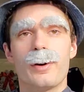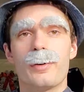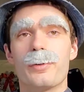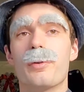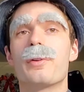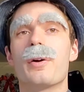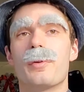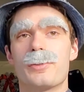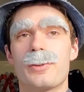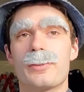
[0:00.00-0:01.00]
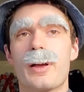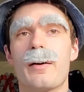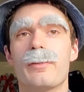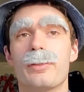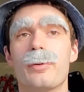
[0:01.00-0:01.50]
you'll get what she's
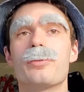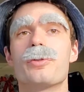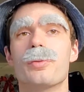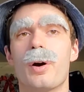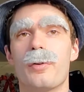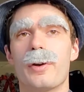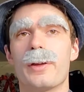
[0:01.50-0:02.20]
having, don't you worry.